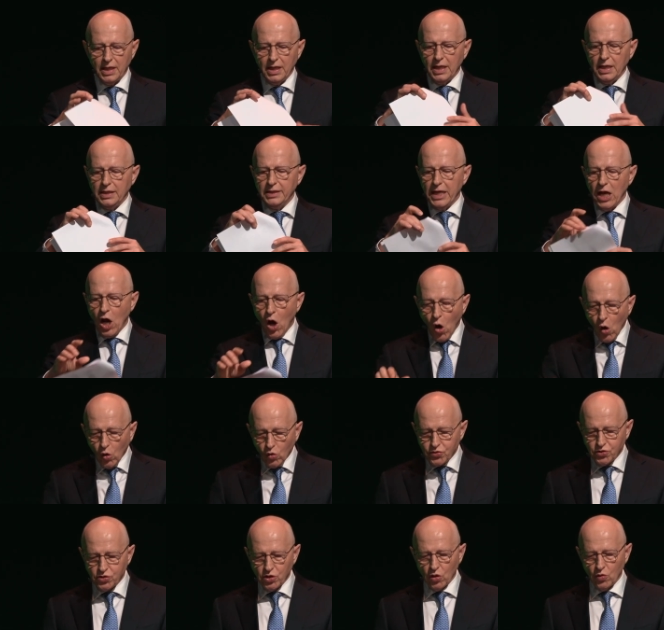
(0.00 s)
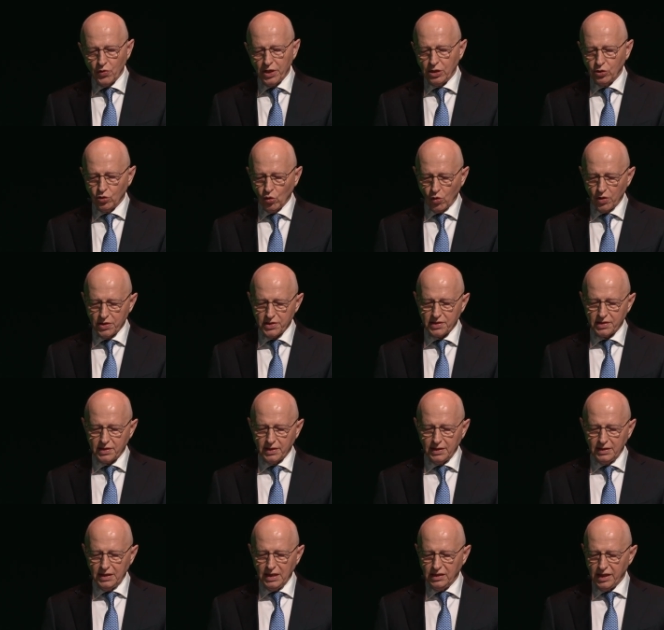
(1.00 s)
They also endorsed
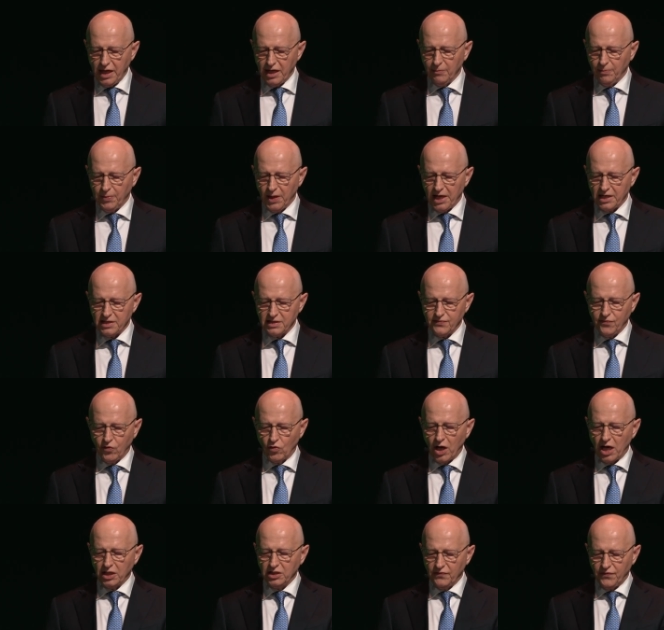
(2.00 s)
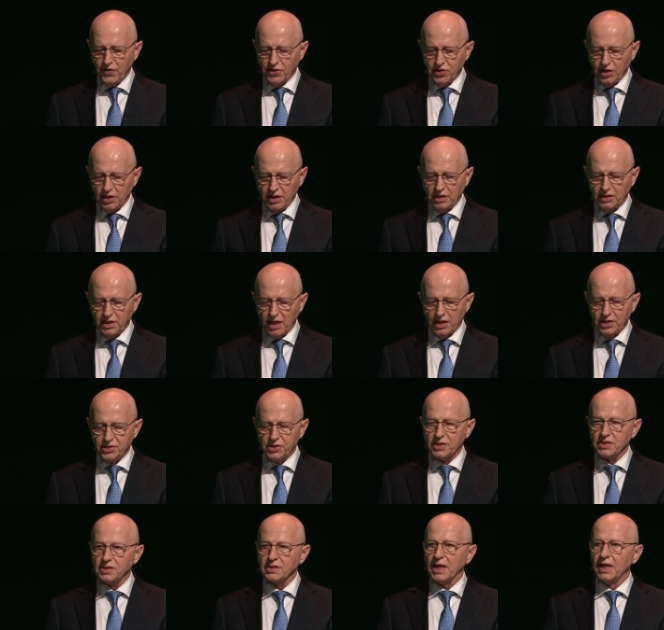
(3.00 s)
detailed plans for artificial
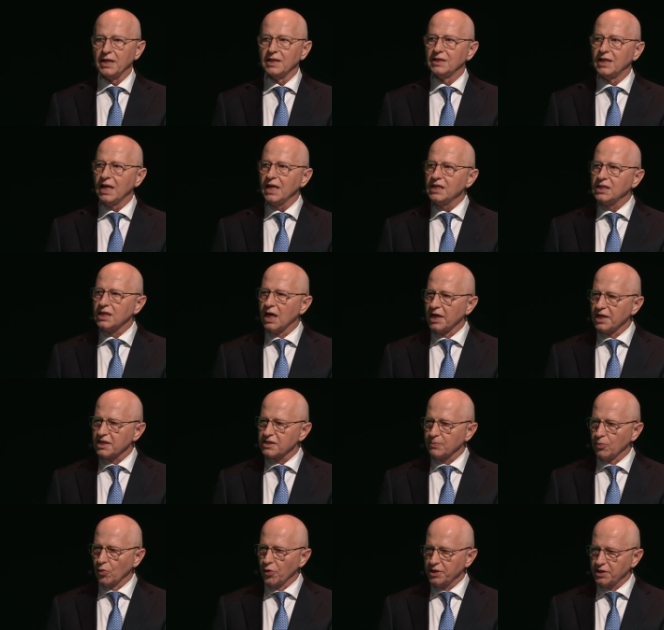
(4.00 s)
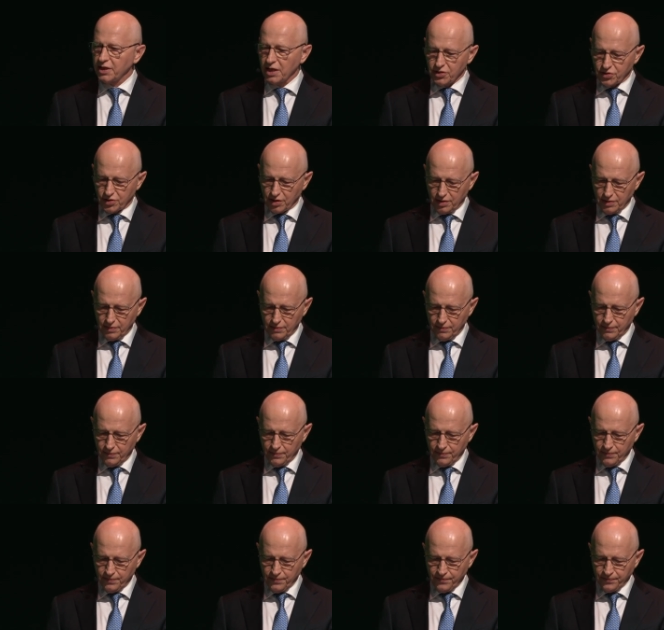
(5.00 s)
intelligence and data exploitation.
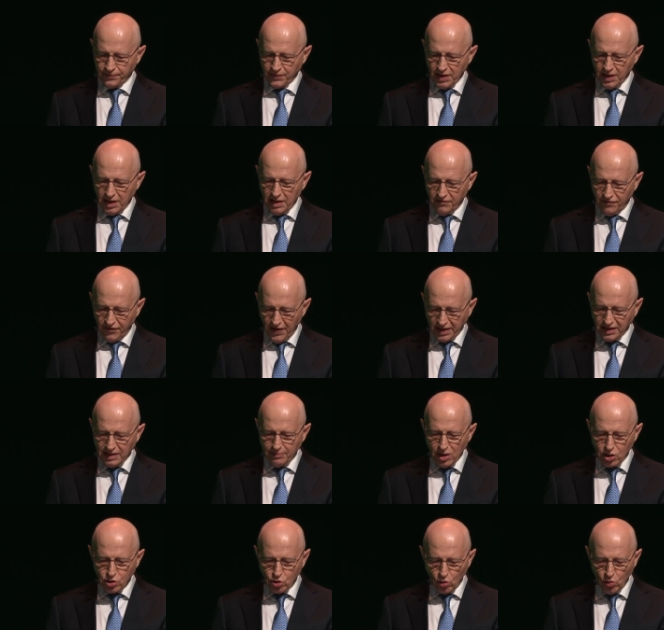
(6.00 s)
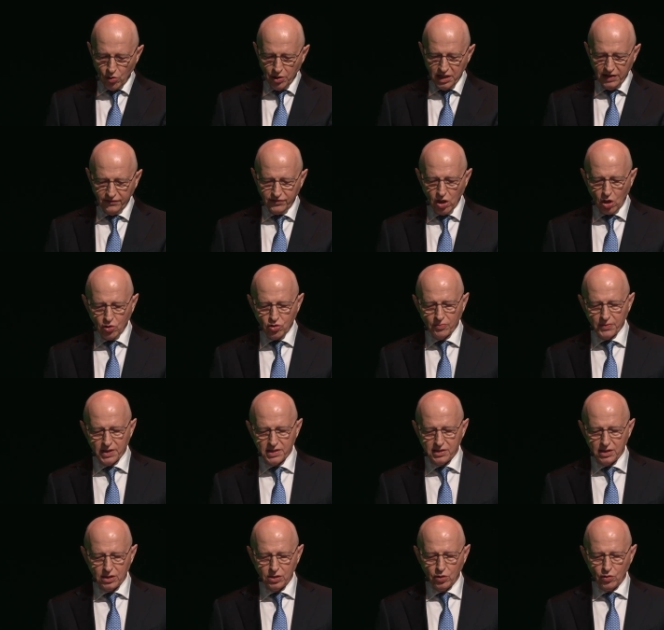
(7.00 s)
In fact, the majority of
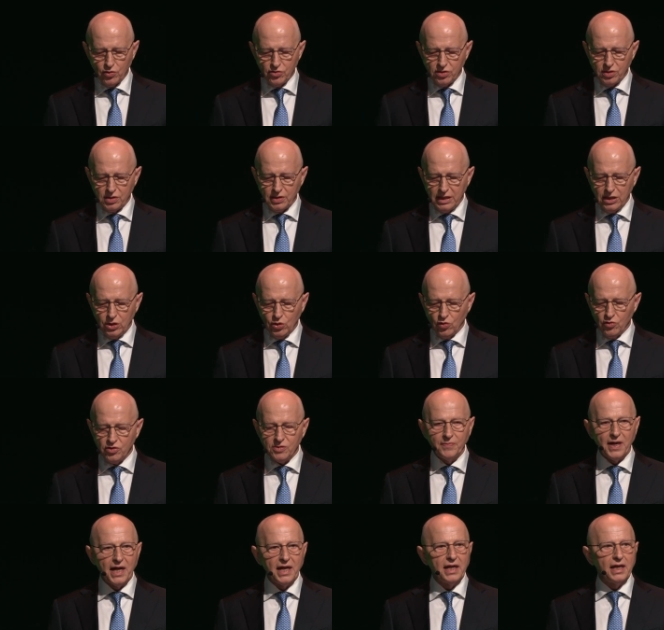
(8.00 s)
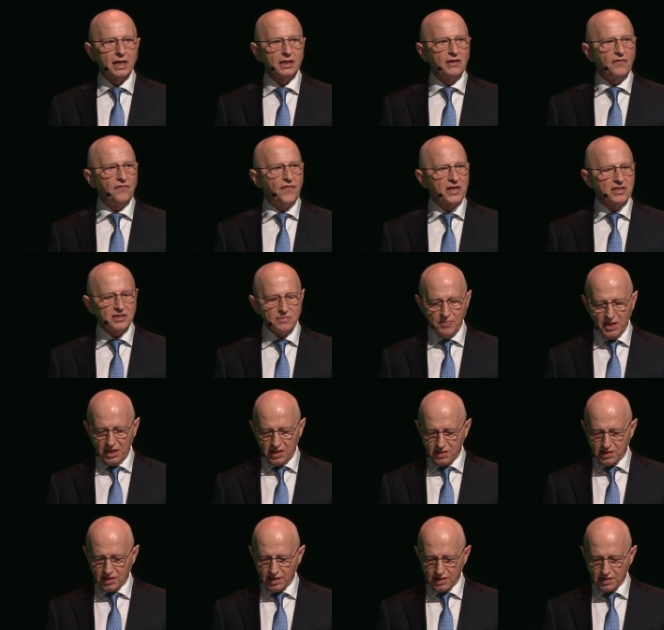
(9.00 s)
documents endorsed, endorsed by defense
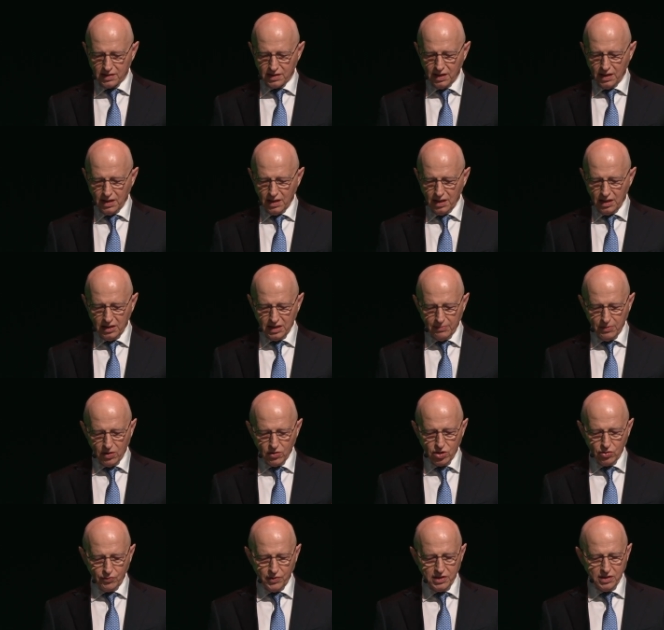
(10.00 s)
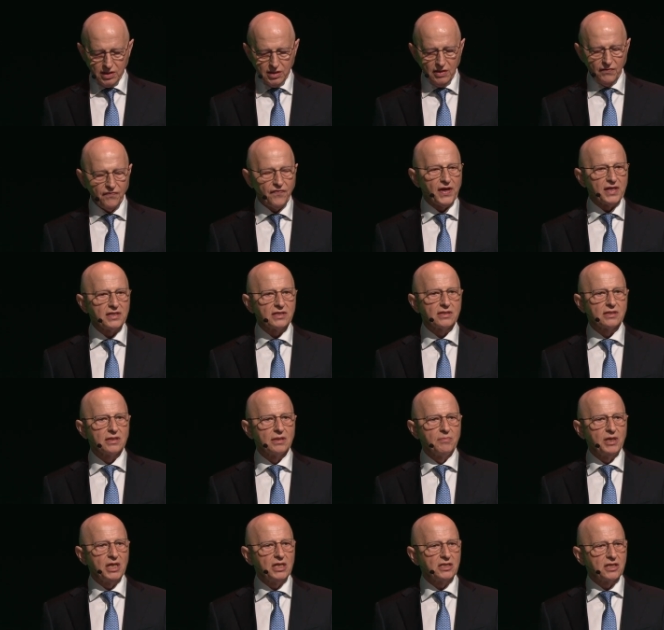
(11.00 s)
ministers in the most recent defense
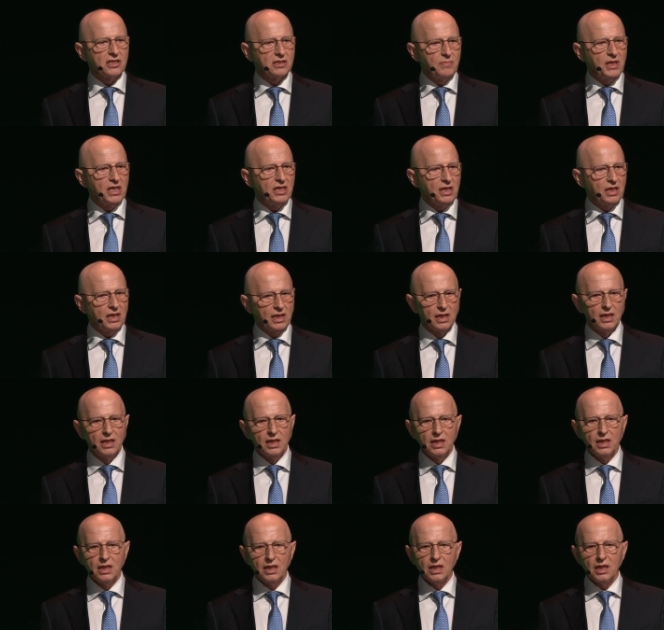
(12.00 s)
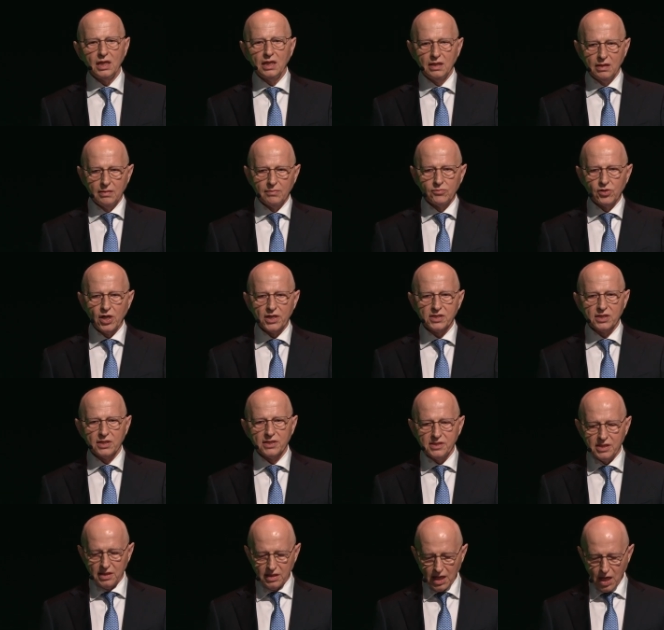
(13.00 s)
ministers meeting in
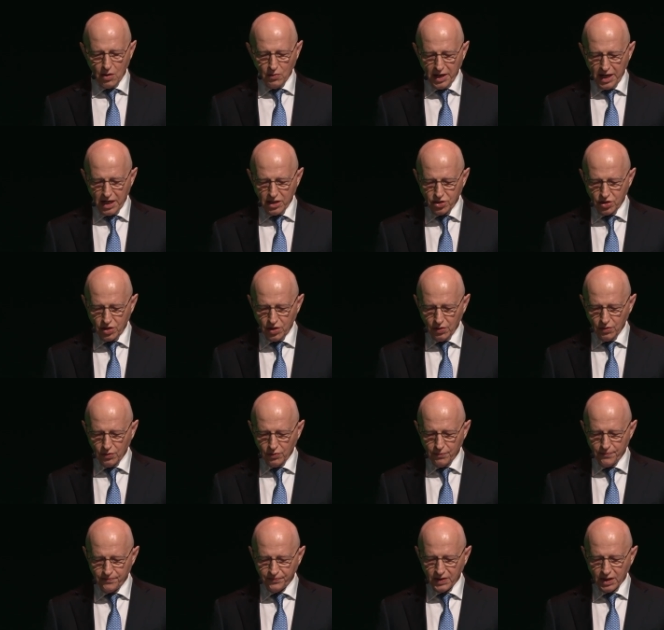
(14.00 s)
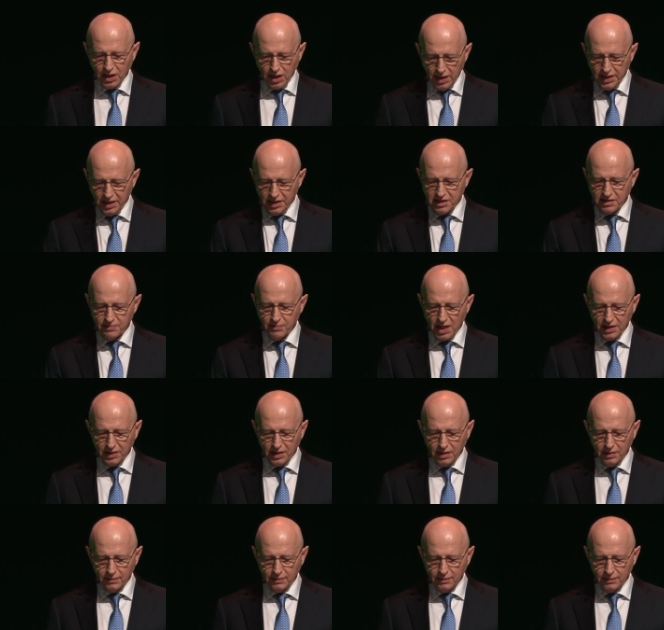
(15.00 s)
Brussels in our H Q earlier this month